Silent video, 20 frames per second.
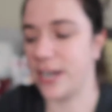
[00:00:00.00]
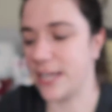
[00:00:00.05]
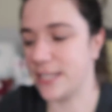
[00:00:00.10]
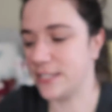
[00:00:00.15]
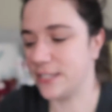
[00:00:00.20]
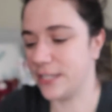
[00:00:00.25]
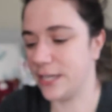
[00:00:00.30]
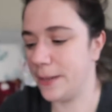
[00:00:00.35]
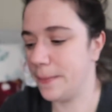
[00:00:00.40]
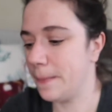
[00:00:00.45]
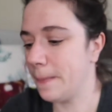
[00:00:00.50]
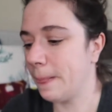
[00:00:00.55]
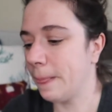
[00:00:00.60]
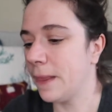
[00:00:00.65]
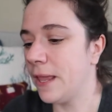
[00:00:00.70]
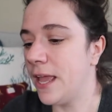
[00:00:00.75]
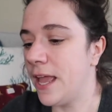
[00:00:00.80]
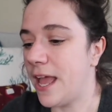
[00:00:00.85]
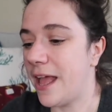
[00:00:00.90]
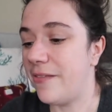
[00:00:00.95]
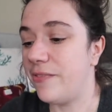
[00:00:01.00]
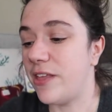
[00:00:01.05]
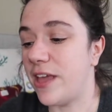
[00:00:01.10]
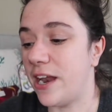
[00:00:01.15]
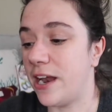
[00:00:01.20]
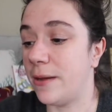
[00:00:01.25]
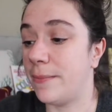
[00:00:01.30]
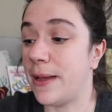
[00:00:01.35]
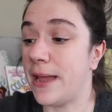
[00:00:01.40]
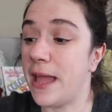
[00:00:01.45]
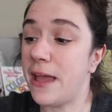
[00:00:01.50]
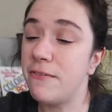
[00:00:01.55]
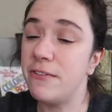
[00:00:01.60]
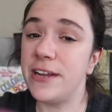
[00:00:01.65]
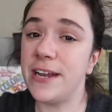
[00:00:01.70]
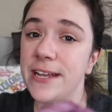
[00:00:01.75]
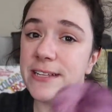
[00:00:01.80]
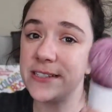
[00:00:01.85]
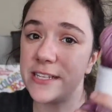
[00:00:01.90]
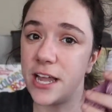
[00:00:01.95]
nicely. And then on my
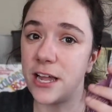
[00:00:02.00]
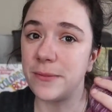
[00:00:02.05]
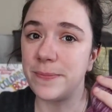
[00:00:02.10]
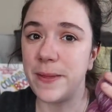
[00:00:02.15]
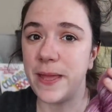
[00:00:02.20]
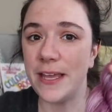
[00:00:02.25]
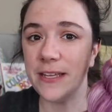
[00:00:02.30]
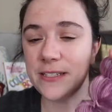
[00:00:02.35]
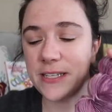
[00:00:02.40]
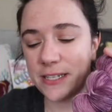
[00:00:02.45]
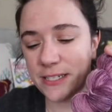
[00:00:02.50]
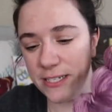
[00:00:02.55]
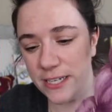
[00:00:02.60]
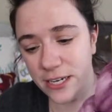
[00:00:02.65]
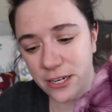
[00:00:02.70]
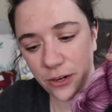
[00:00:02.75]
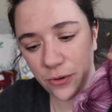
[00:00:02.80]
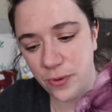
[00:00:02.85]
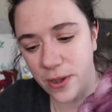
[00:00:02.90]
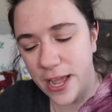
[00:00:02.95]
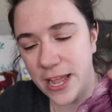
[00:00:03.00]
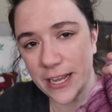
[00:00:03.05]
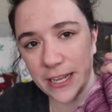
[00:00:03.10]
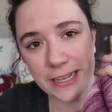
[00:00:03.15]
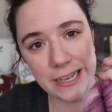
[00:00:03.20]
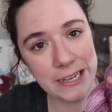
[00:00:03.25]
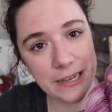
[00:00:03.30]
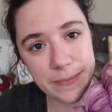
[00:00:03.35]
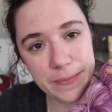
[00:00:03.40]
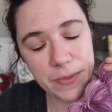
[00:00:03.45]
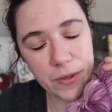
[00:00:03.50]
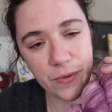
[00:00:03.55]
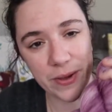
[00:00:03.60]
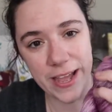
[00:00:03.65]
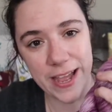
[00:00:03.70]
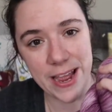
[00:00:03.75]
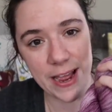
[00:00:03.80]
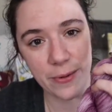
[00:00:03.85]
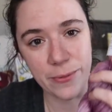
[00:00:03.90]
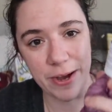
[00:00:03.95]
everyday sock base, it didn't quite come the
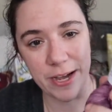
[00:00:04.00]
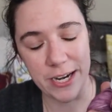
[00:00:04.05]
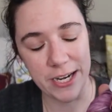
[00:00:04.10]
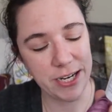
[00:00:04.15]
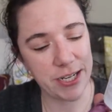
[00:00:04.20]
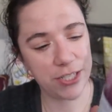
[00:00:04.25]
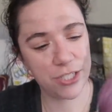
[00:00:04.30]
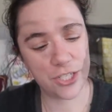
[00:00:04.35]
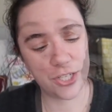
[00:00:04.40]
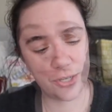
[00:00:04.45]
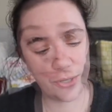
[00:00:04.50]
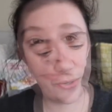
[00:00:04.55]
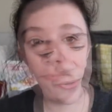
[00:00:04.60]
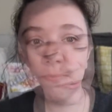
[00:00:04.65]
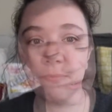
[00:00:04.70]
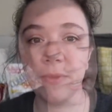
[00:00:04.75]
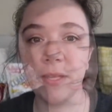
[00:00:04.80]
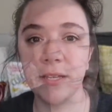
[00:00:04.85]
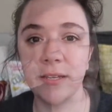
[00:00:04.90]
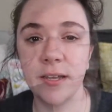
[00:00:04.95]
way I wanted it to.